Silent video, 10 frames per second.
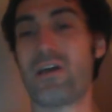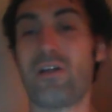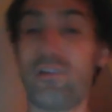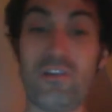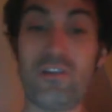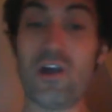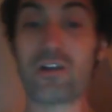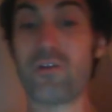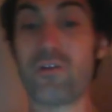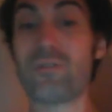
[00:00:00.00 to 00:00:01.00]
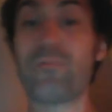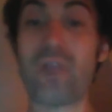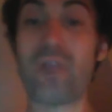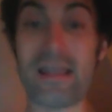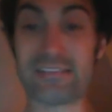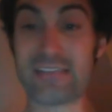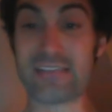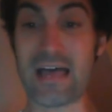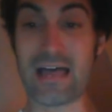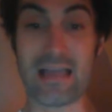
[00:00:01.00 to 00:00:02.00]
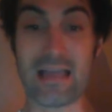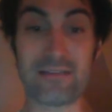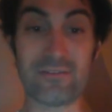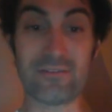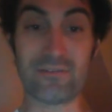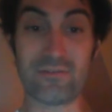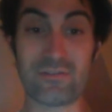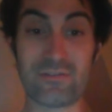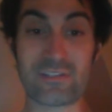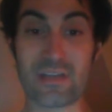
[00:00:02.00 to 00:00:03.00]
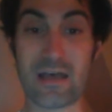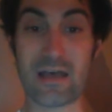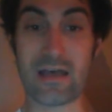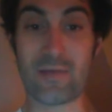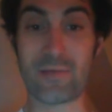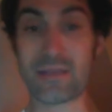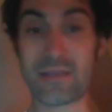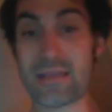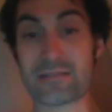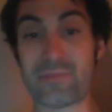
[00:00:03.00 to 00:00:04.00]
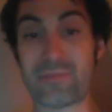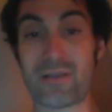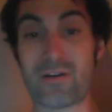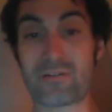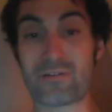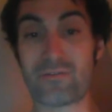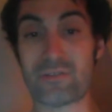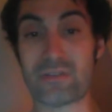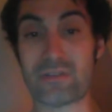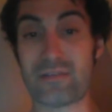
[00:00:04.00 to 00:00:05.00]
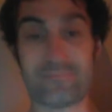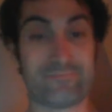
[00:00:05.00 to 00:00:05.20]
Look on the bright side, dudes. But yeah, that's a big article that they...